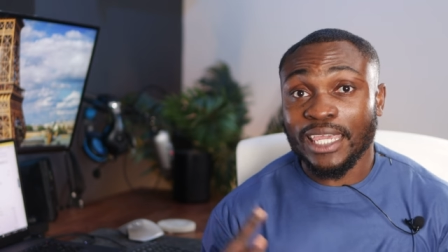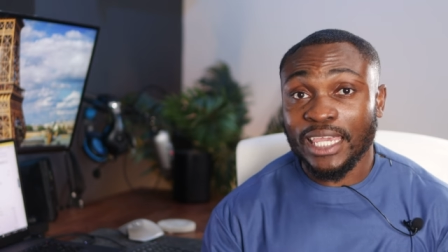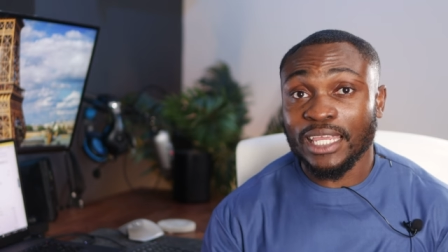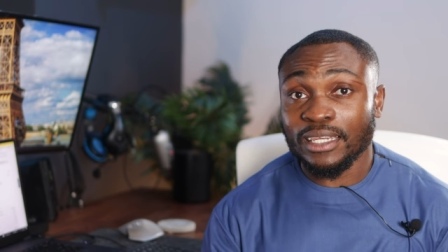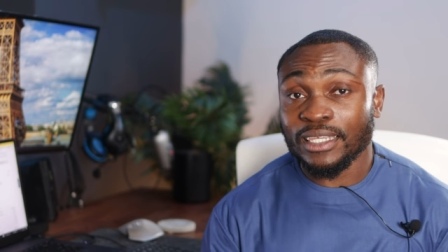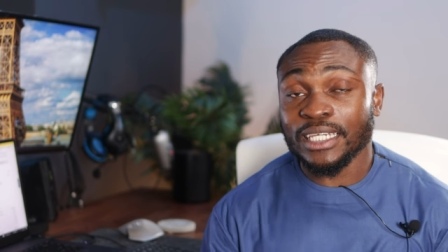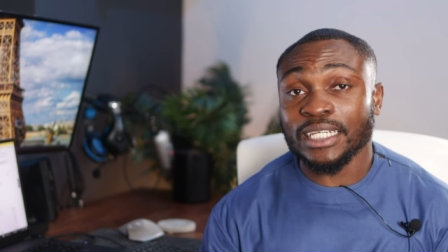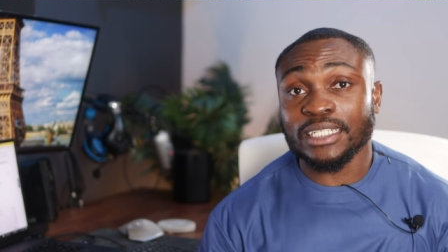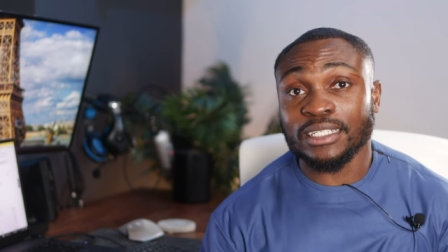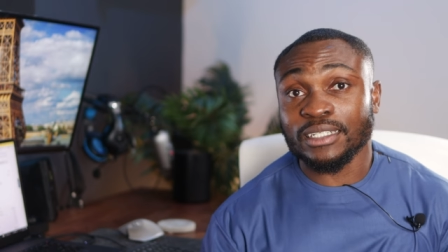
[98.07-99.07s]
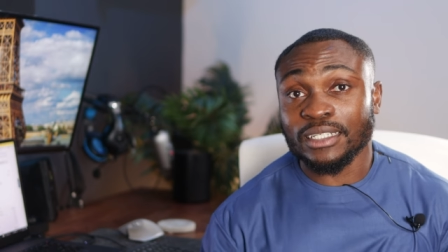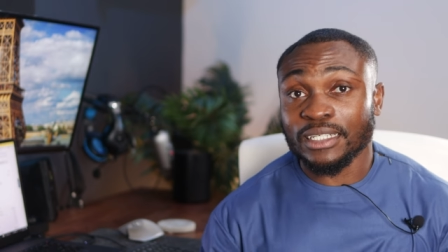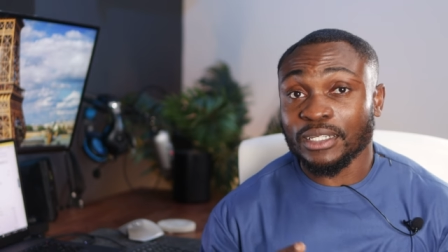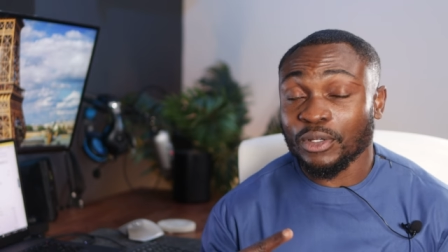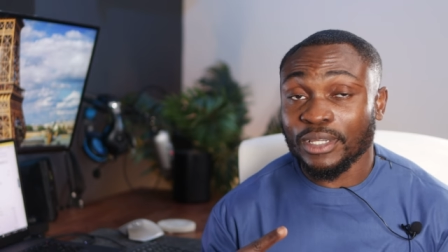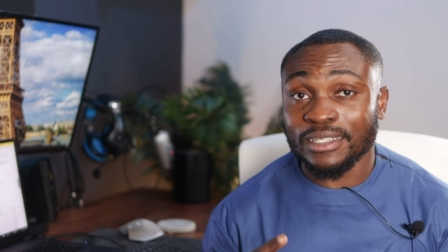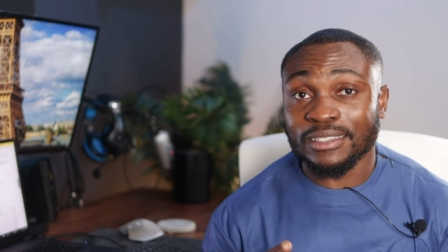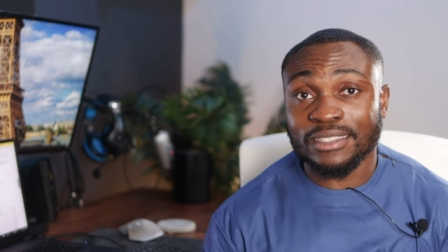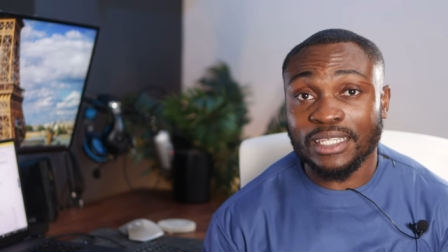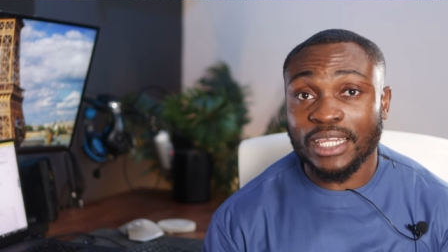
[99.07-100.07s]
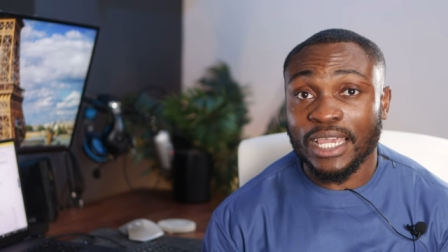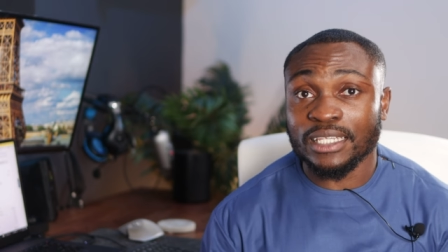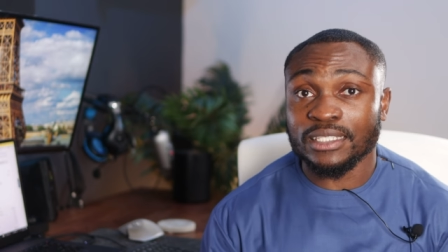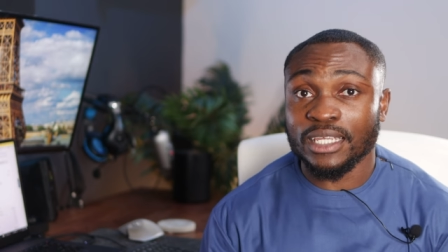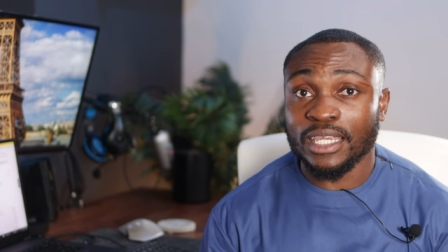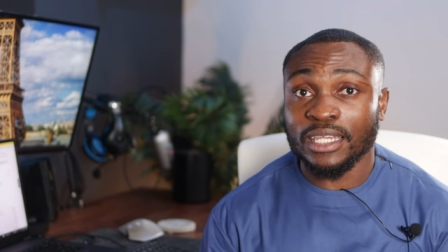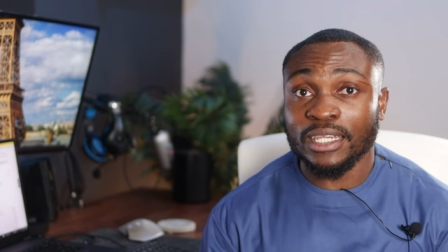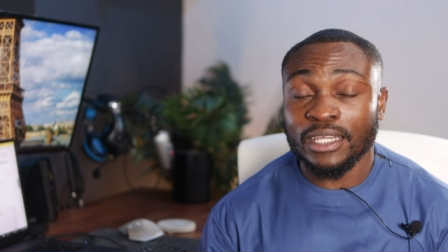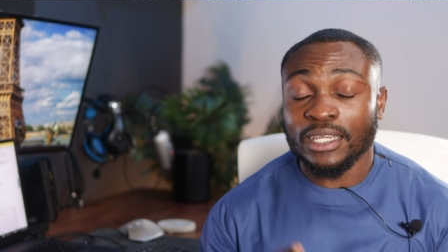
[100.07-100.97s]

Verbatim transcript: In Canada, in the city I stay,